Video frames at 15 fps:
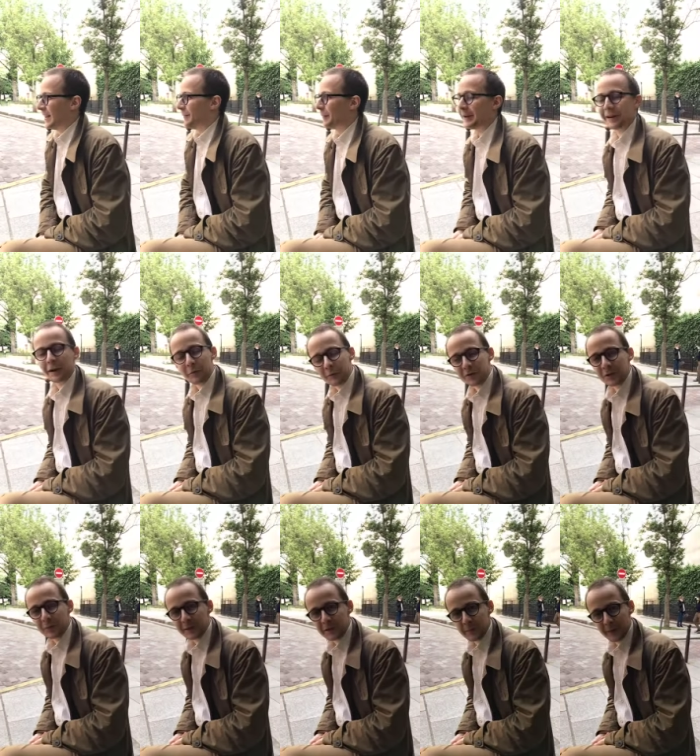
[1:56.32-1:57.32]
My dad
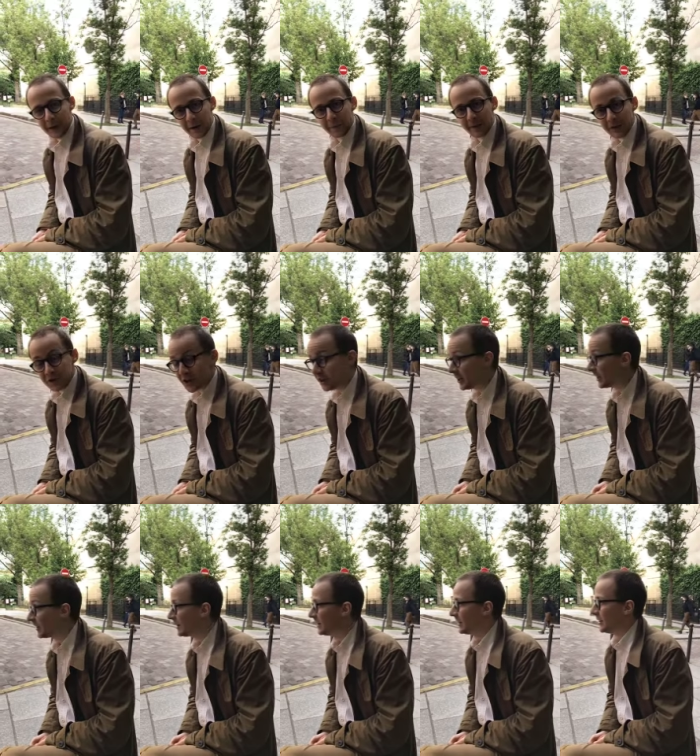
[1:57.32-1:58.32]
wanted me to become an
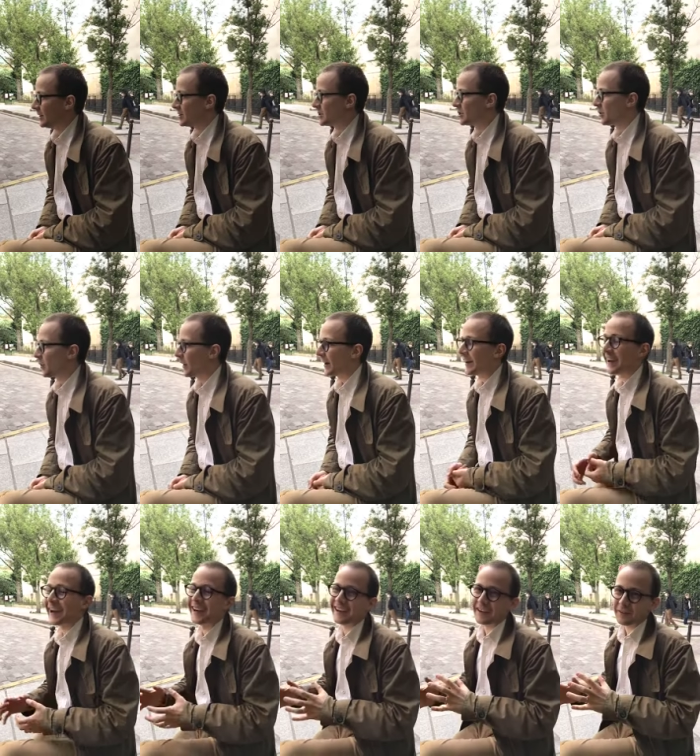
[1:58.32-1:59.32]
engineer, so I
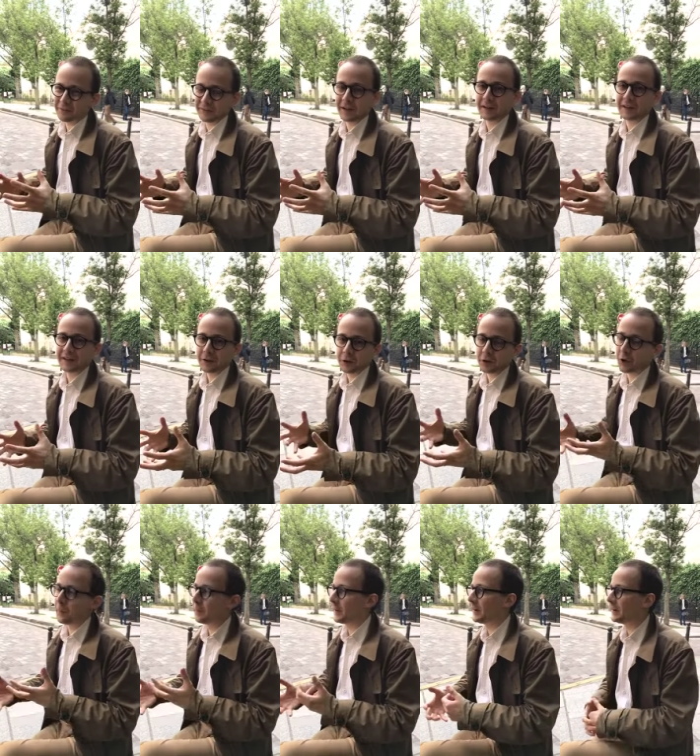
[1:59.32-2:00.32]
kind of did. I didn't
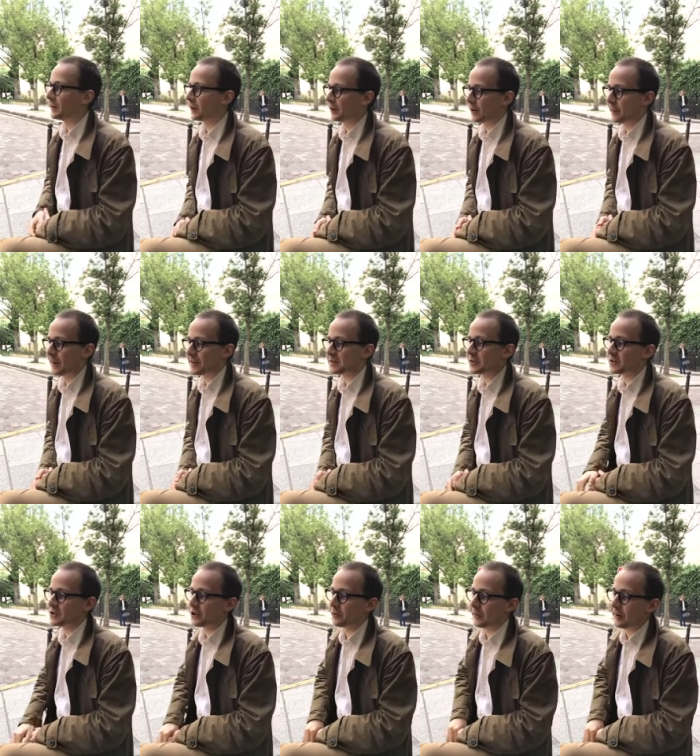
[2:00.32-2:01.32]
complete the, the
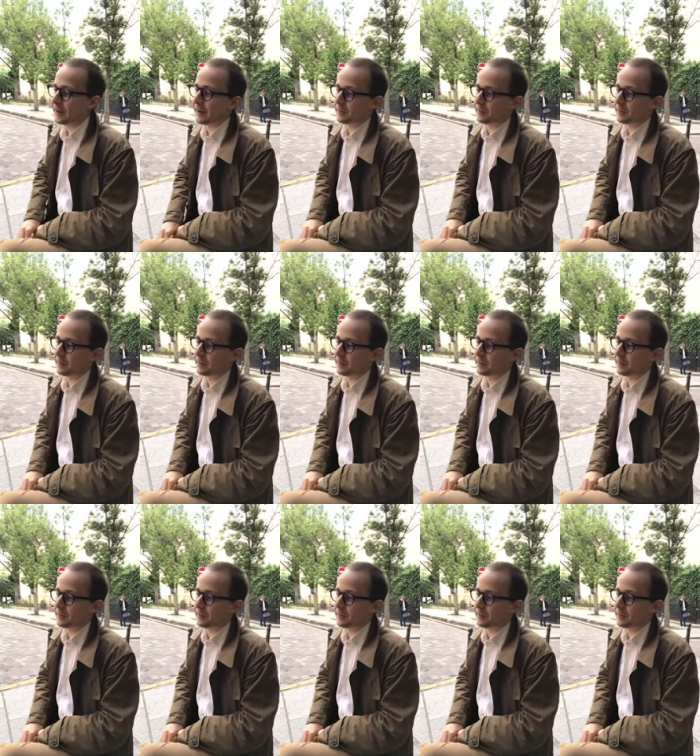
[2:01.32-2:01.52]
master's degree.